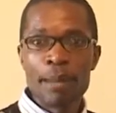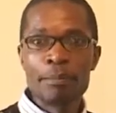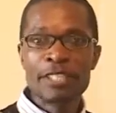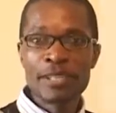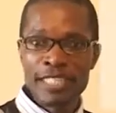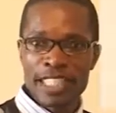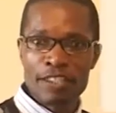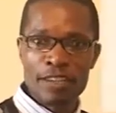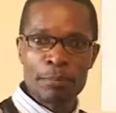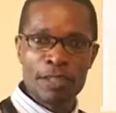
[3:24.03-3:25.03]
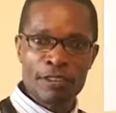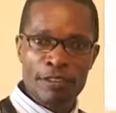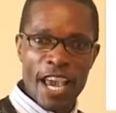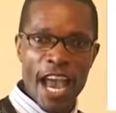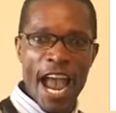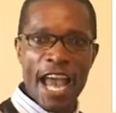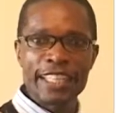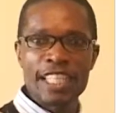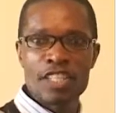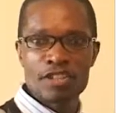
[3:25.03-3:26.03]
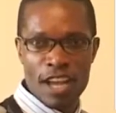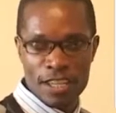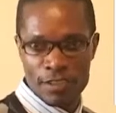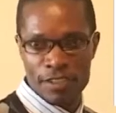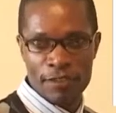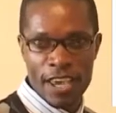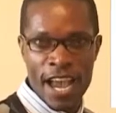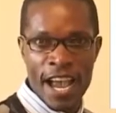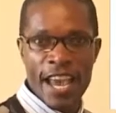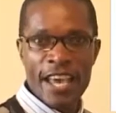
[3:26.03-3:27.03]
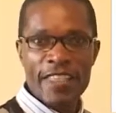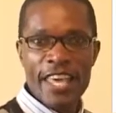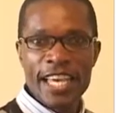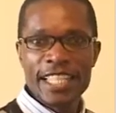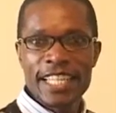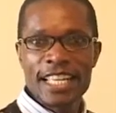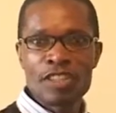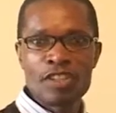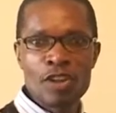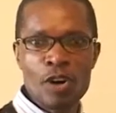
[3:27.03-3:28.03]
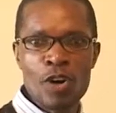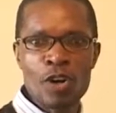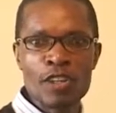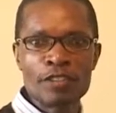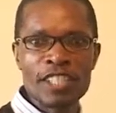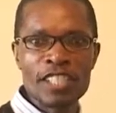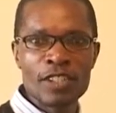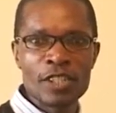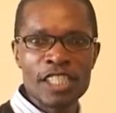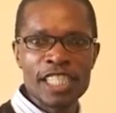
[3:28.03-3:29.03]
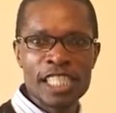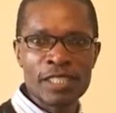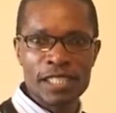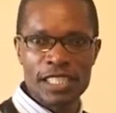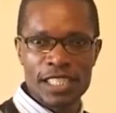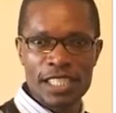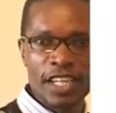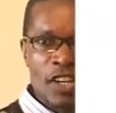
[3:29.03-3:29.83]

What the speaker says: Between the troposphere and the stratosphere, there is a zone of discontinuity